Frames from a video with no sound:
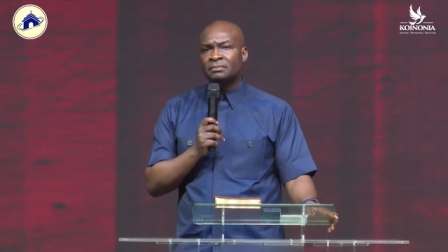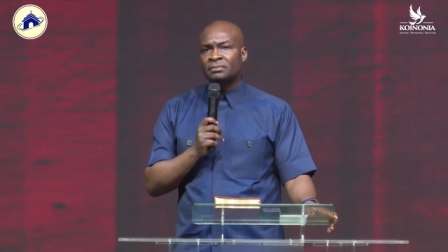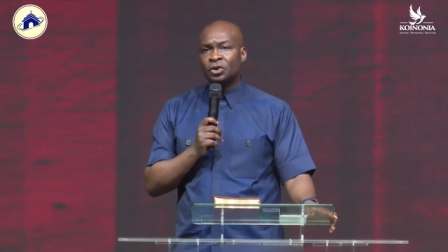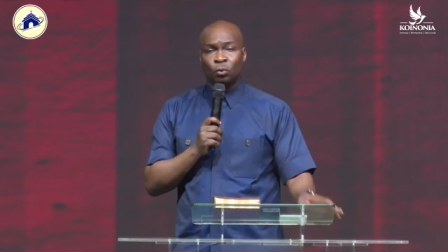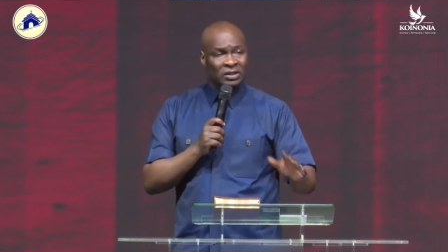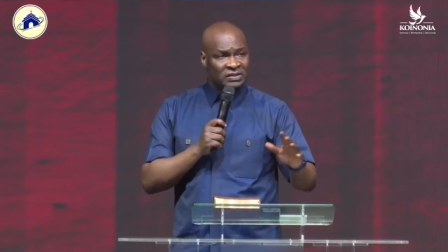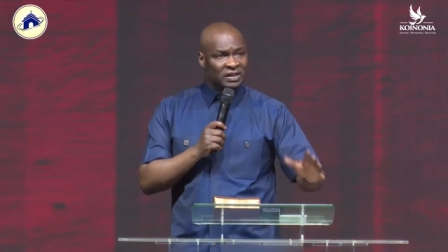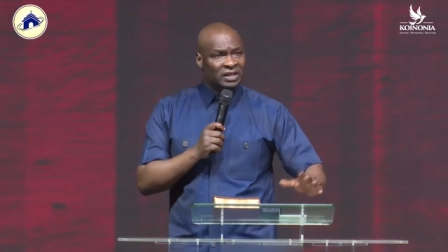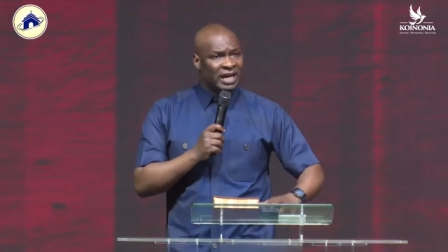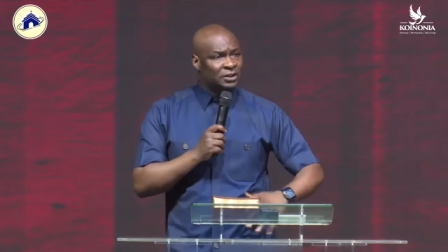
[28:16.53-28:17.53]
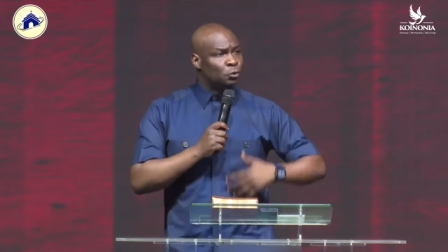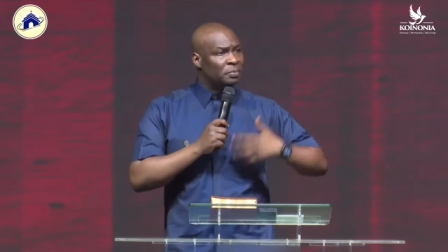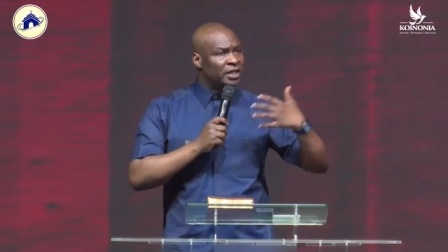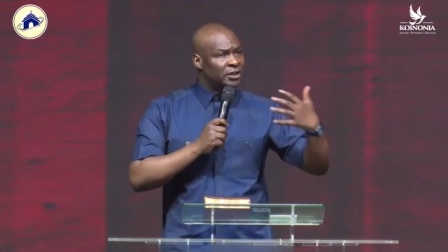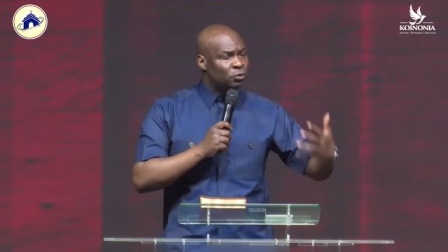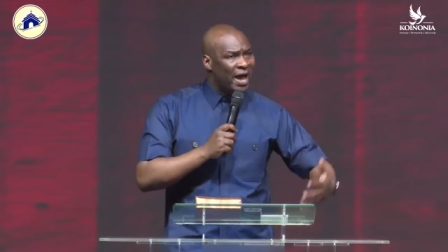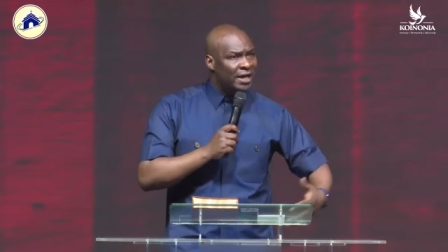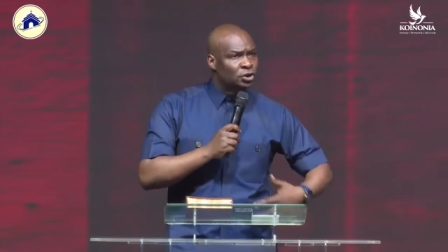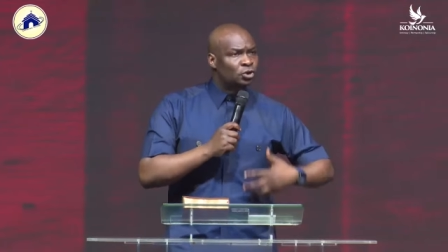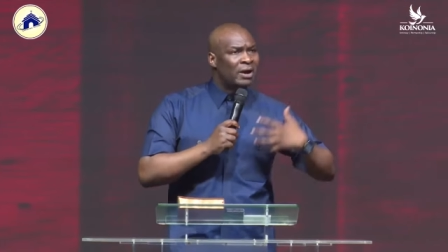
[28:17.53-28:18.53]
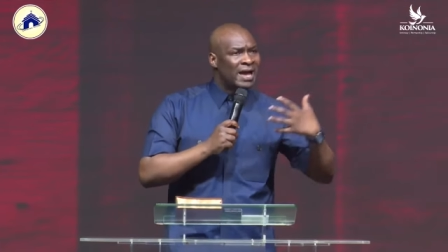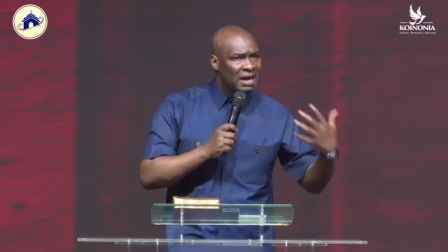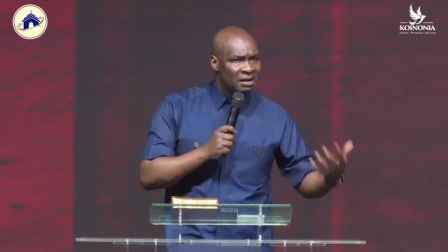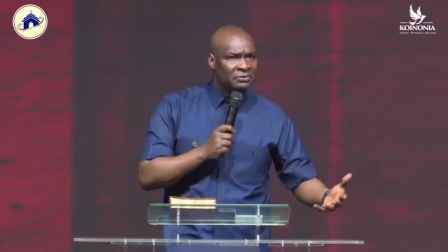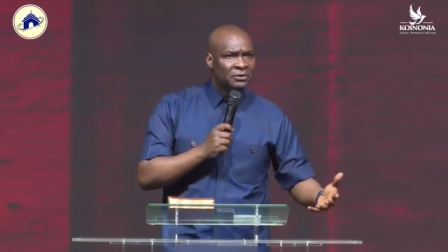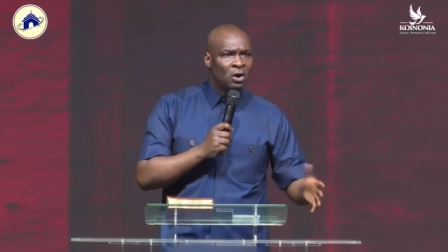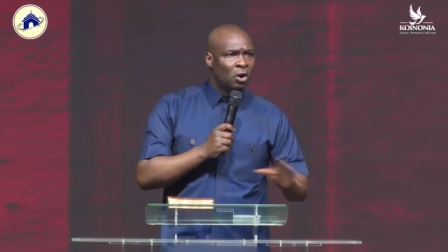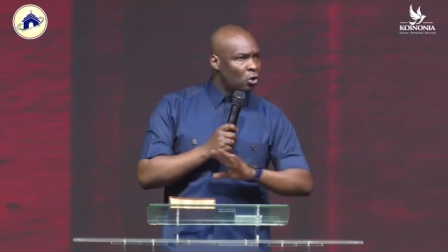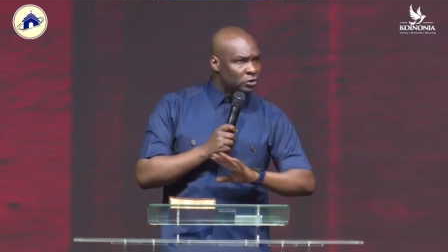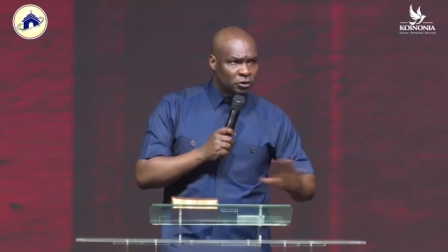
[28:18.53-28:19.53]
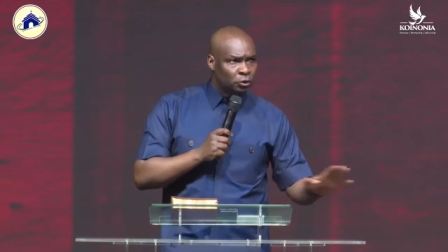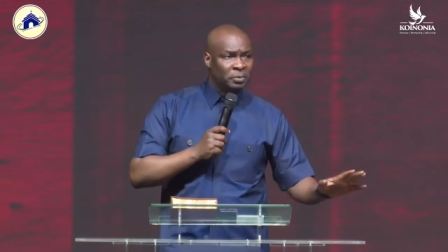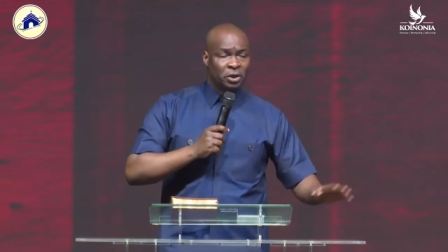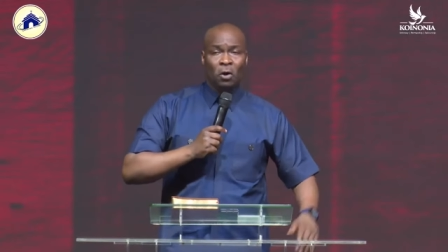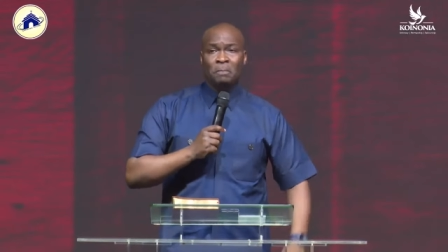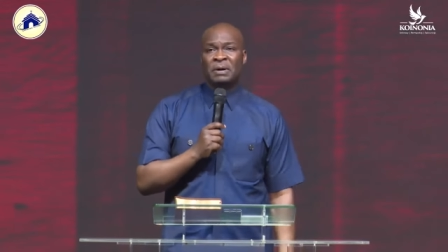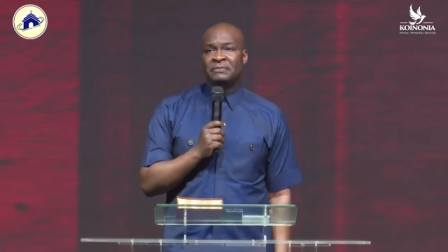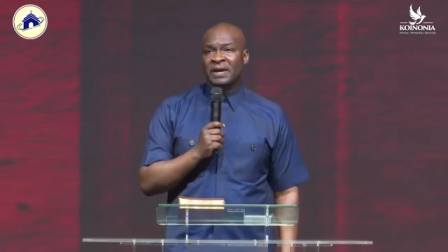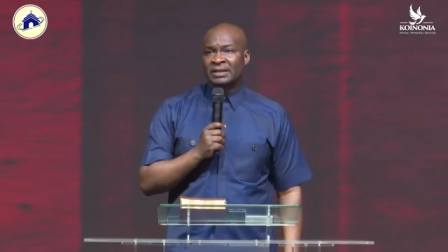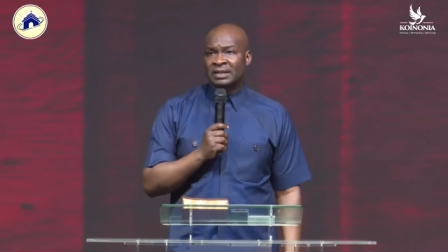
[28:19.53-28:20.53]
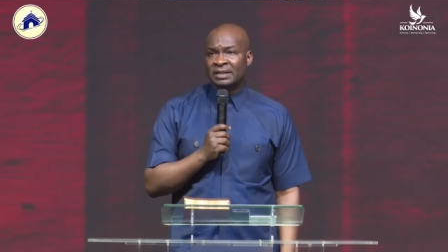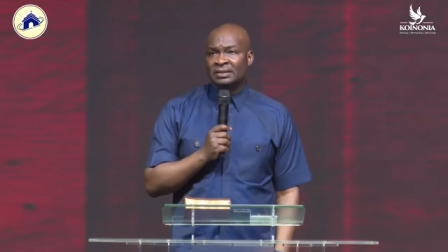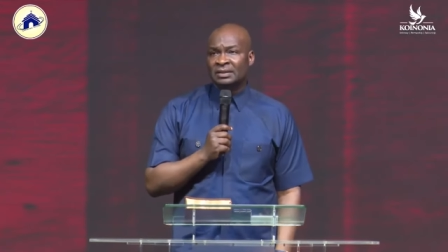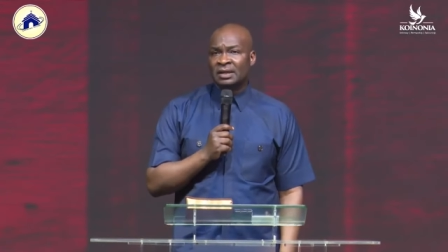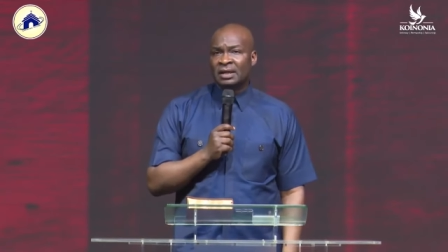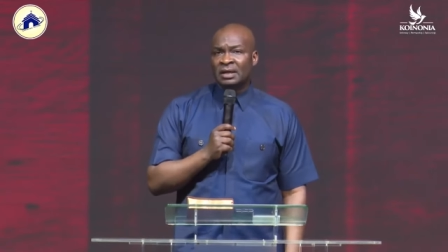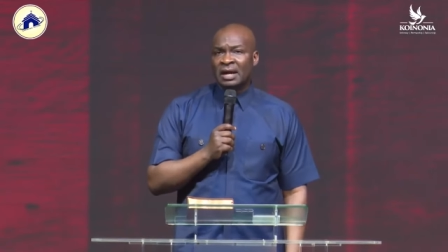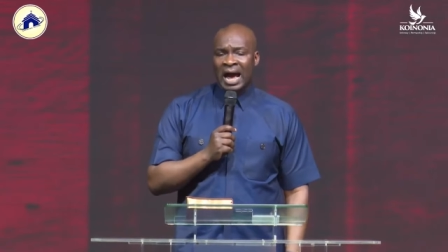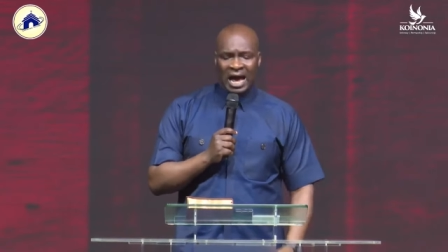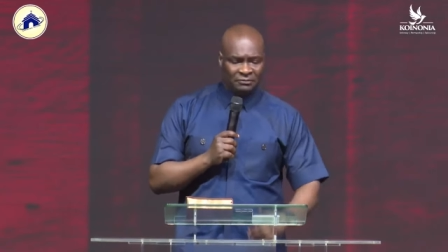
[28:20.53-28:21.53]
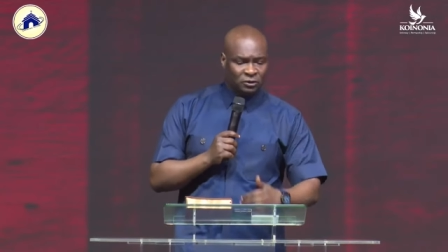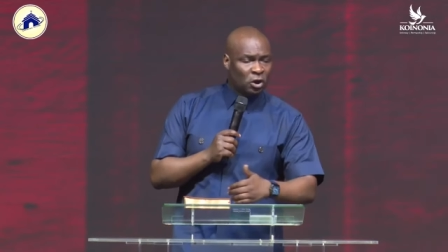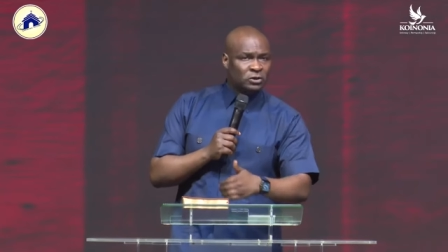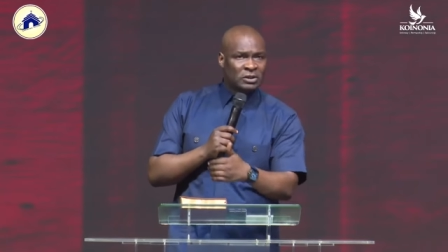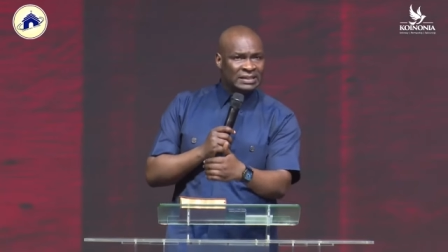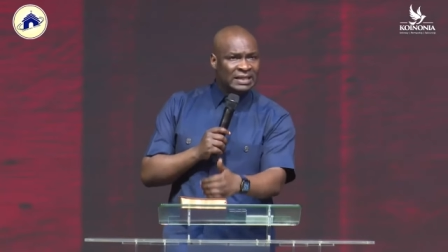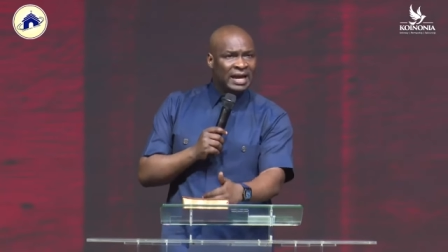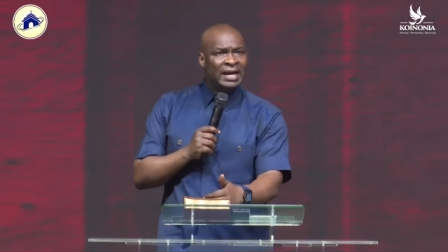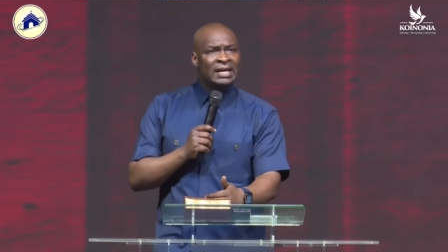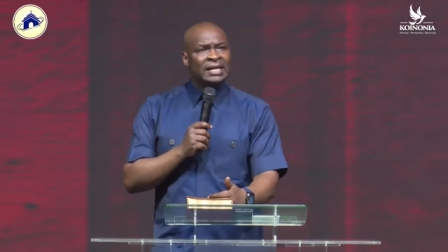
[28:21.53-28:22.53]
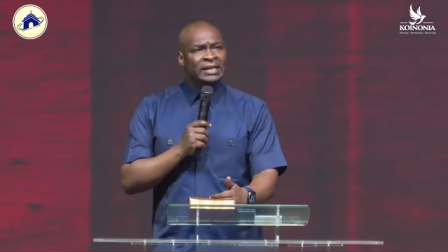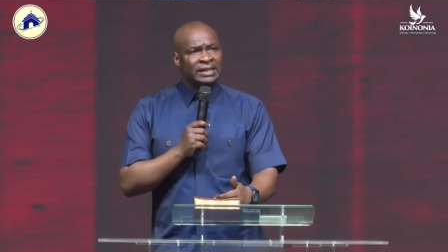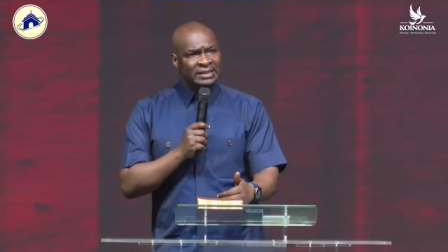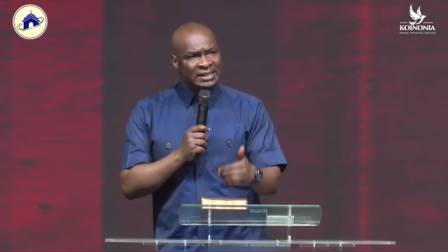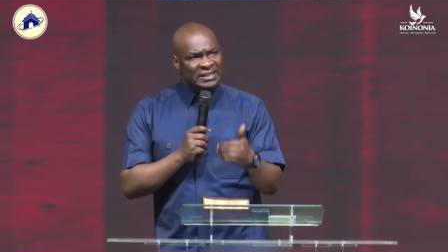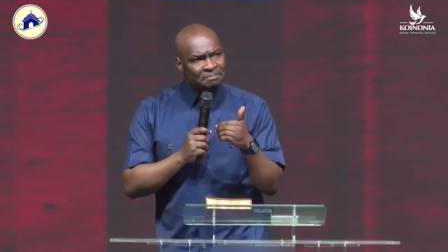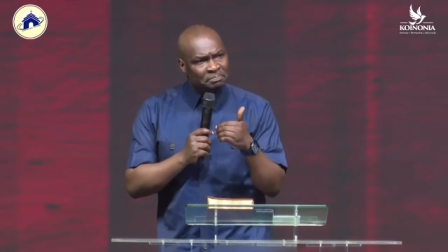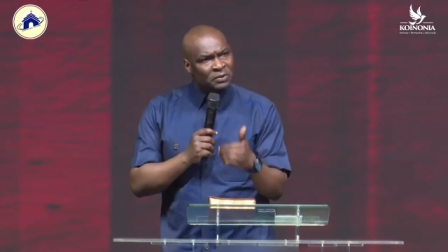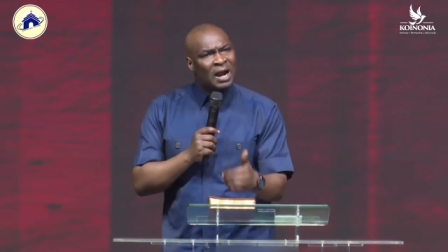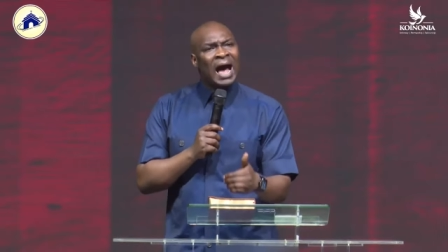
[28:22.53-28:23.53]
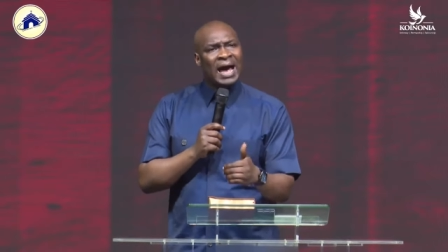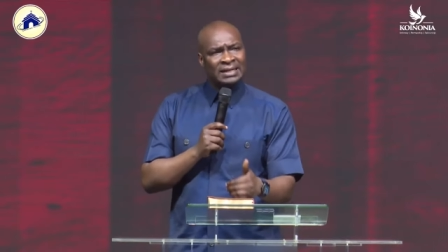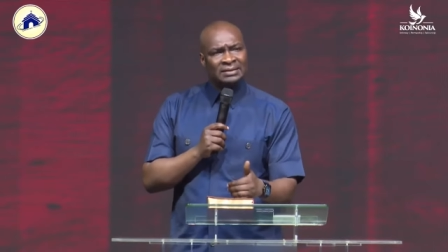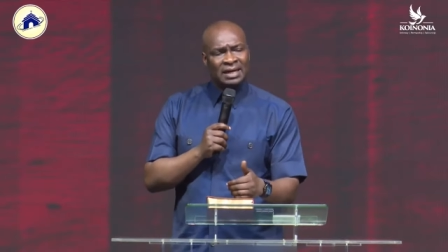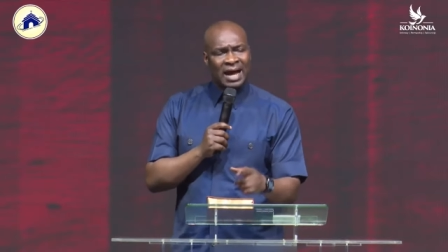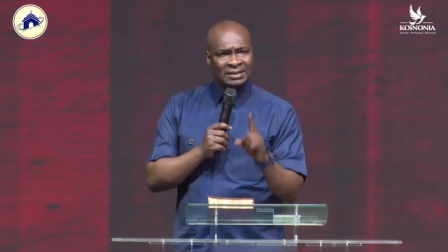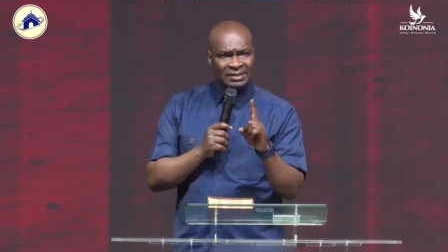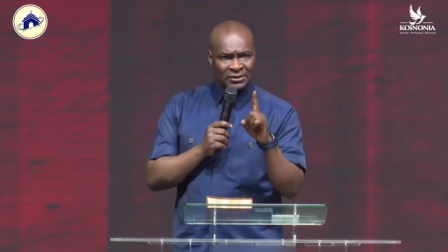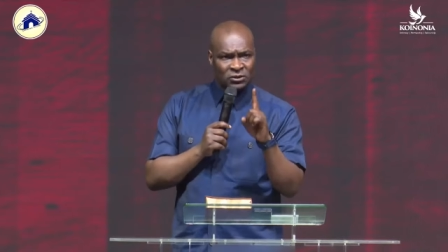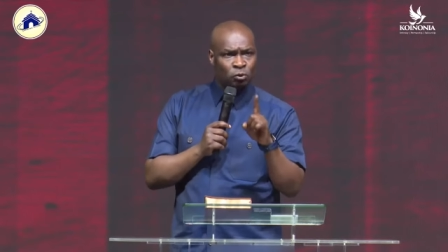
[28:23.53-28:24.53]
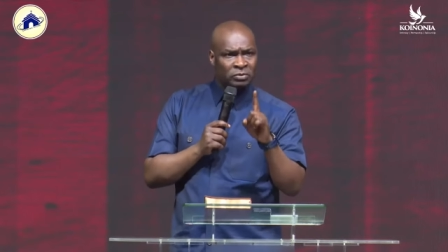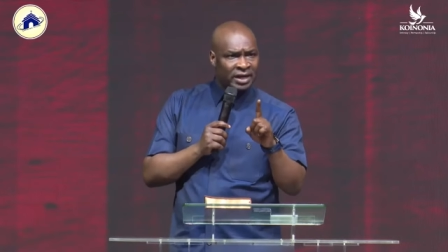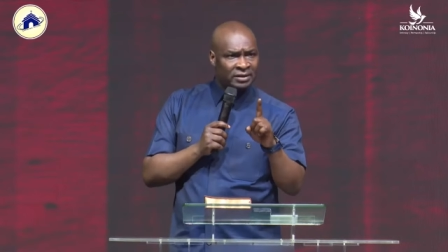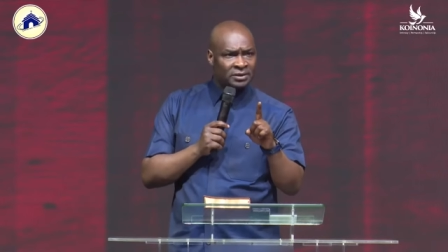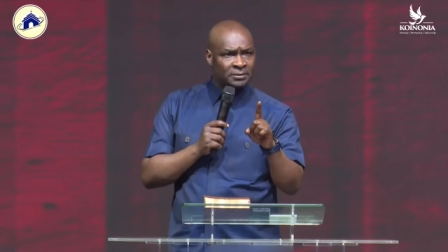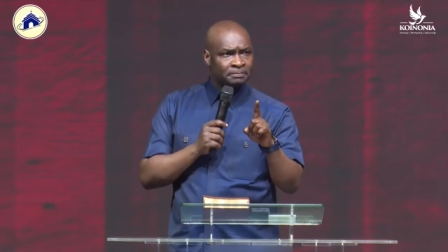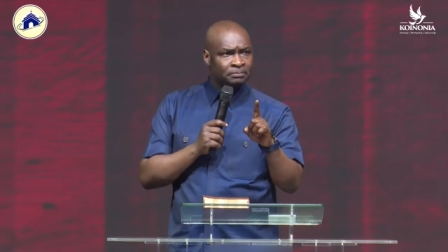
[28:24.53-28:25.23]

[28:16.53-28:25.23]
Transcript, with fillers: you will see that you begin to enjoy health until you become perfected. I have taught us here, it is pride as a student